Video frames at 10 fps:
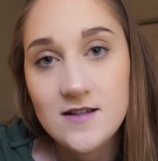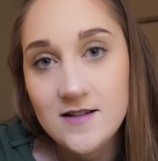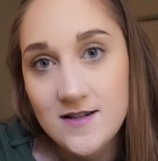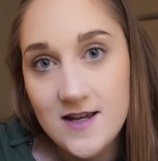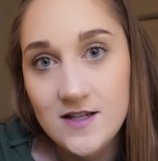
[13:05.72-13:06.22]

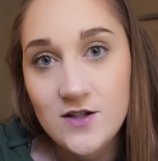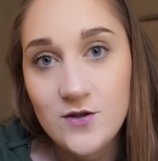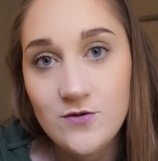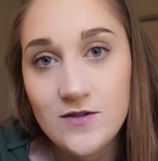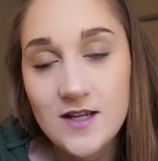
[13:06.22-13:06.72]
stay
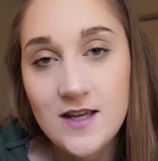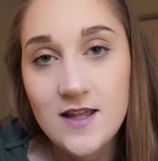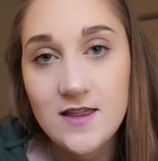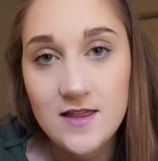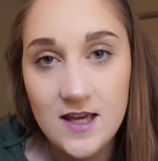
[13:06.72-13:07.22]
tuned.
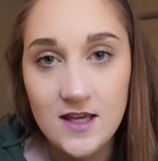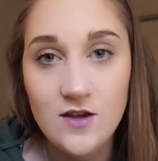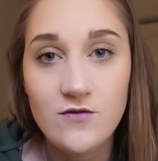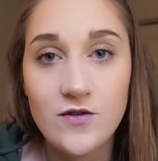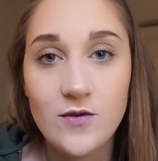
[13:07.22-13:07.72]
Thank
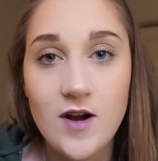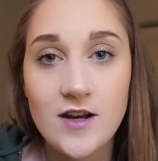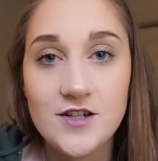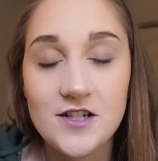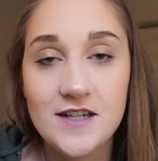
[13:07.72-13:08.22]
you for
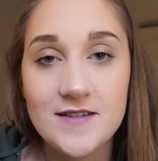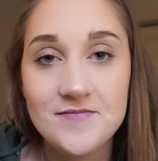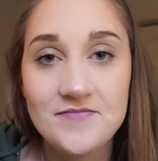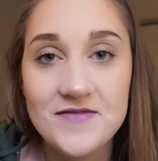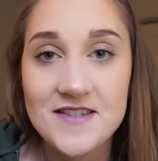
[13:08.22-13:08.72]

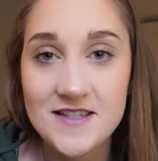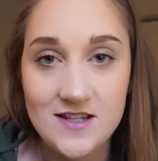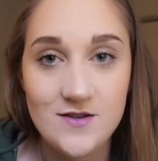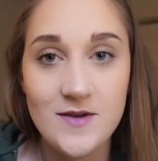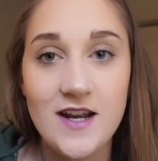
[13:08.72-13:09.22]
watching.
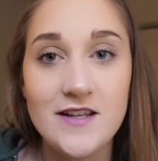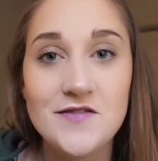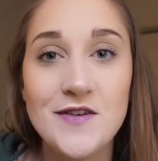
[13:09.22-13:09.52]
See you in my next